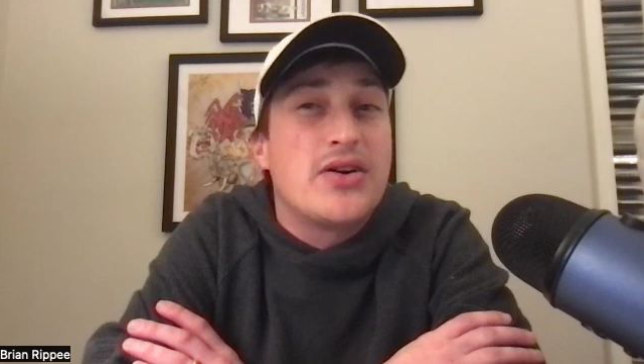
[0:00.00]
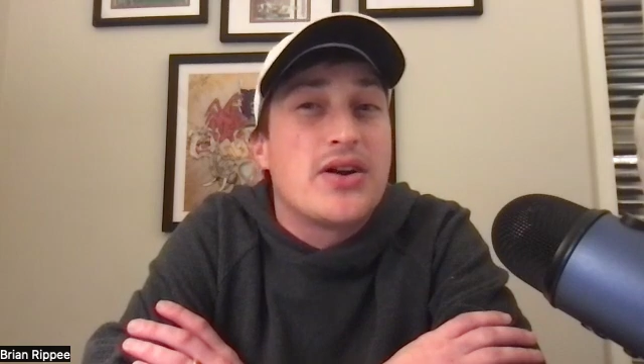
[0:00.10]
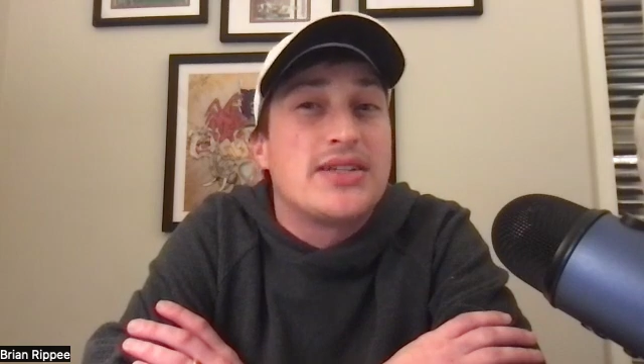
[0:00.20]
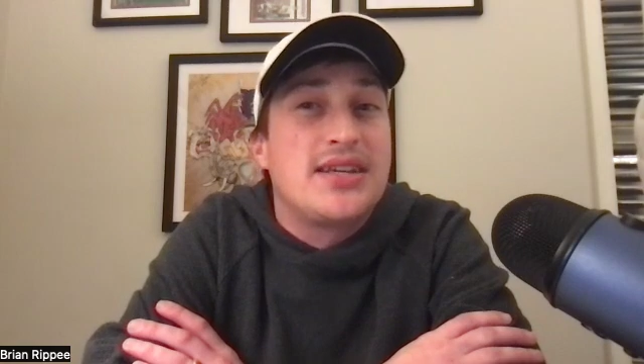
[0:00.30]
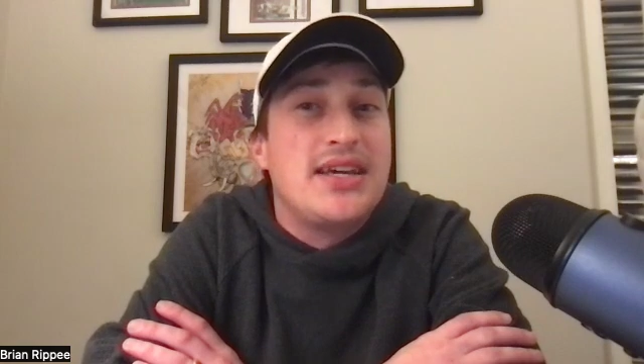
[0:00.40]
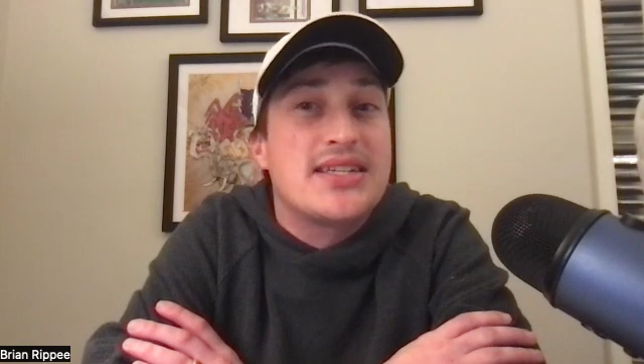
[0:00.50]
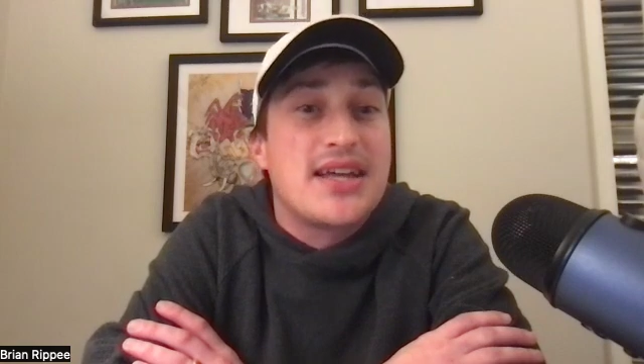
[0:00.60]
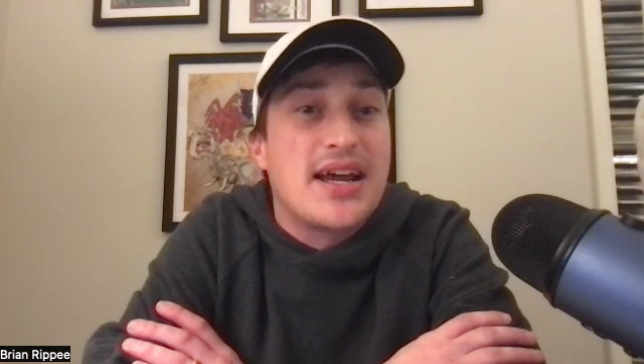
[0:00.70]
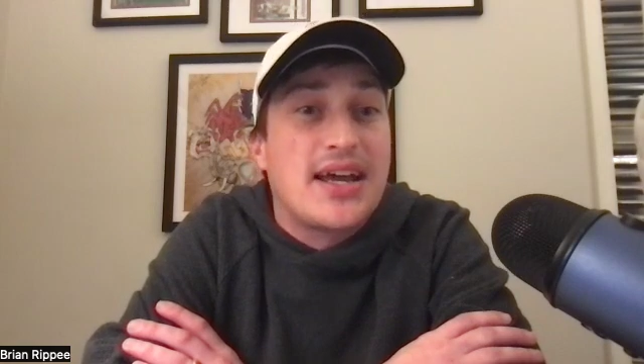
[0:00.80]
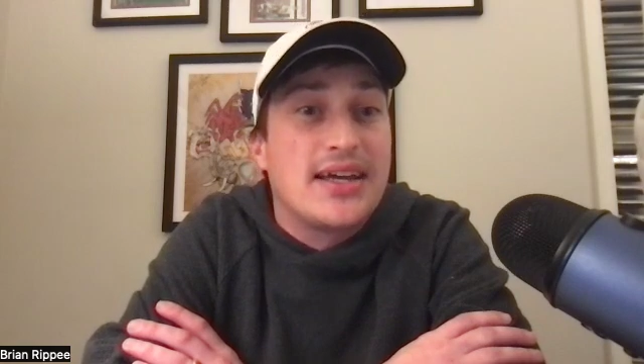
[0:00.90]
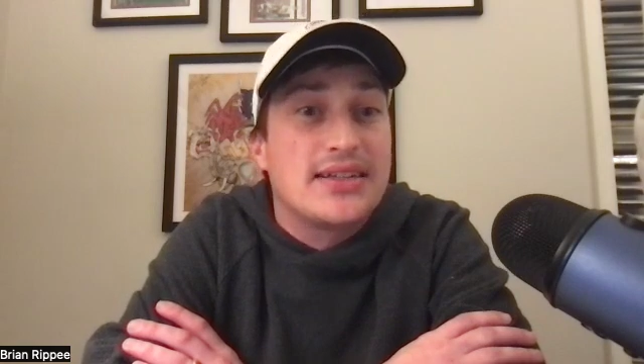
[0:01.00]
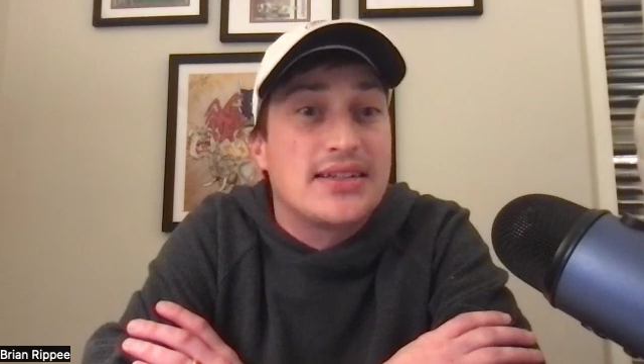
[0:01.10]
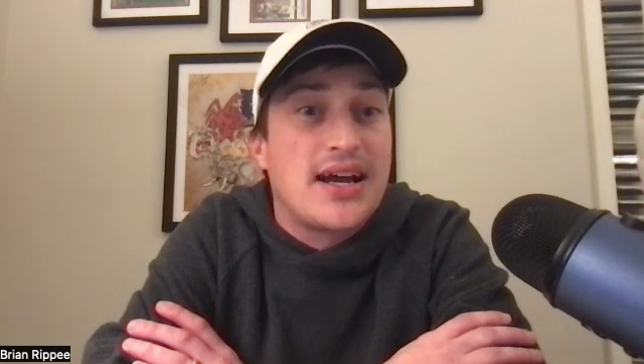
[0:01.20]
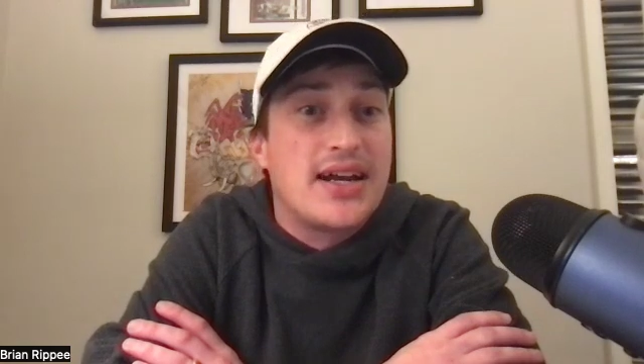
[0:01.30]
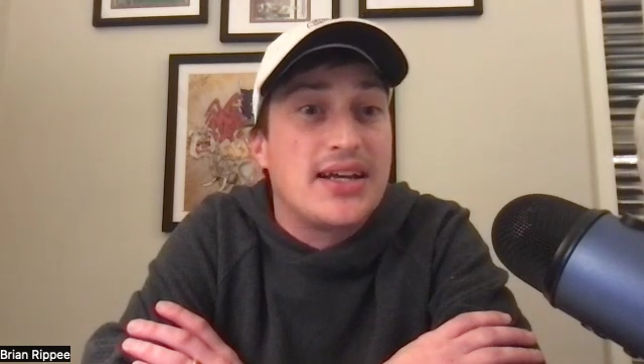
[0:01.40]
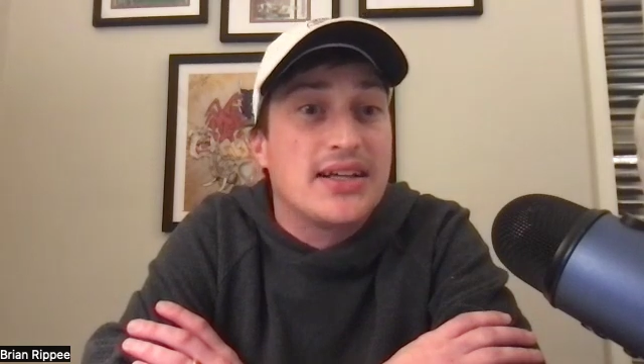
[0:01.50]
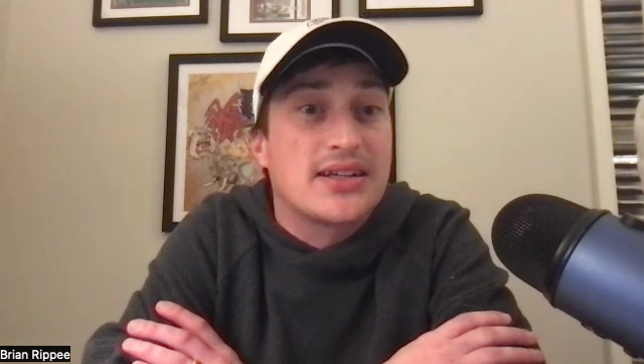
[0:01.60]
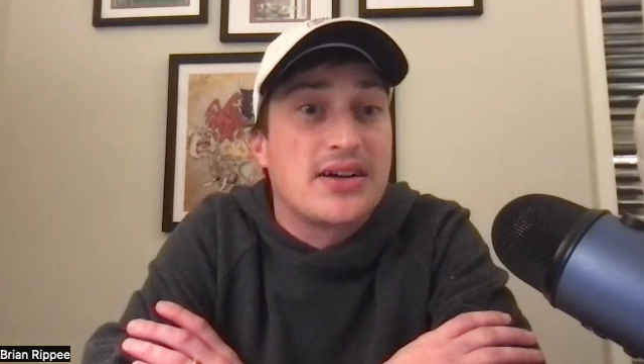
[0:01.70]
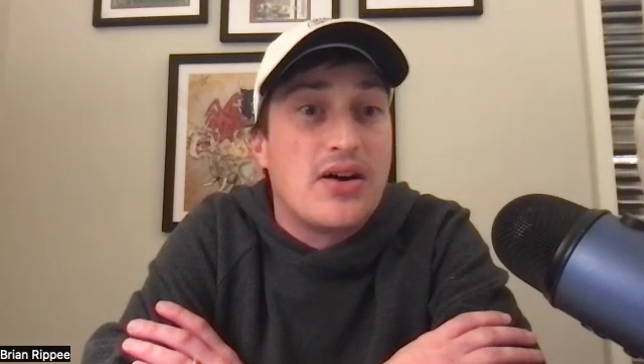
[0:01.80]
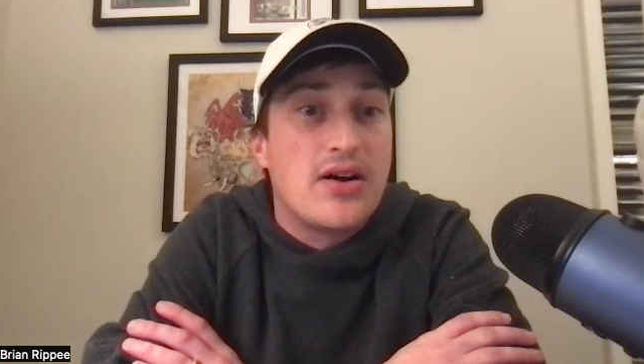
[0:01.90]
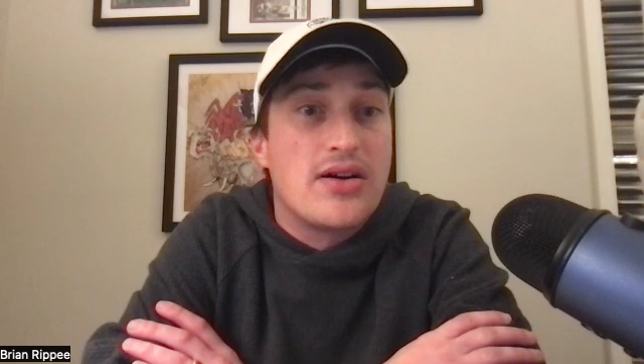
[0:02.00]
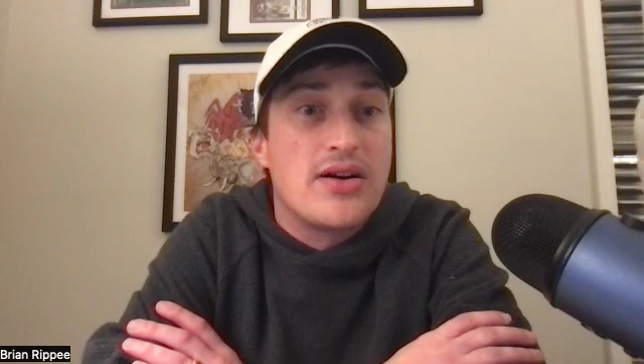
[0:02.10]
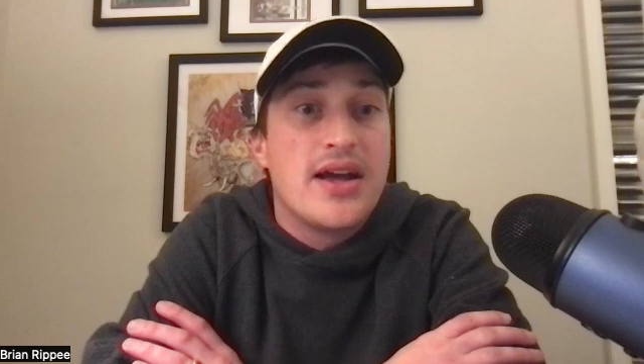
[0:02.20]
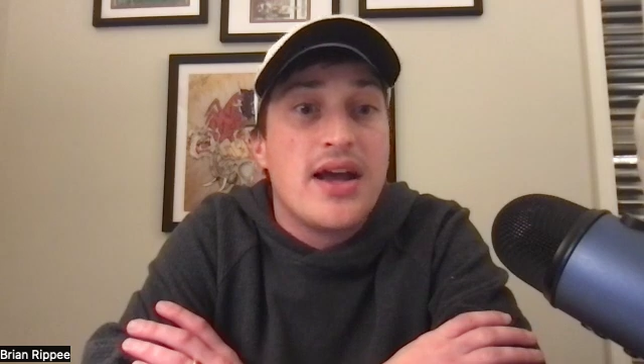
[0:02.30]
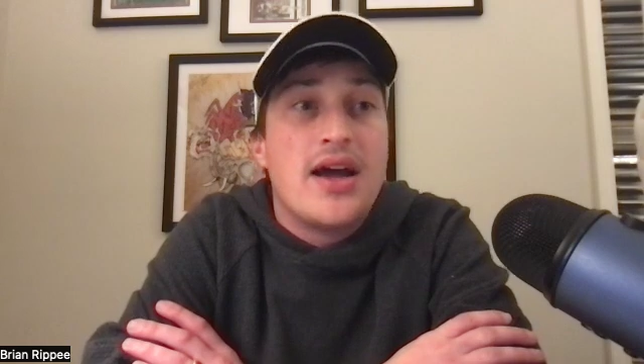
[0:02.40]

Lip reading: or a T second to kind of get the card.